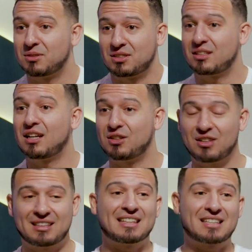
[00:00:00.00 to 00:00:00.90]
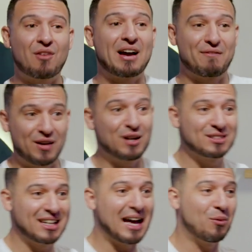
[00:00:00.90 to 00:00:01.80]
just telling you that that's how I
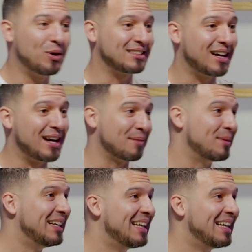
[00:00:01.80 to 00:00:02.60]
felt at one time.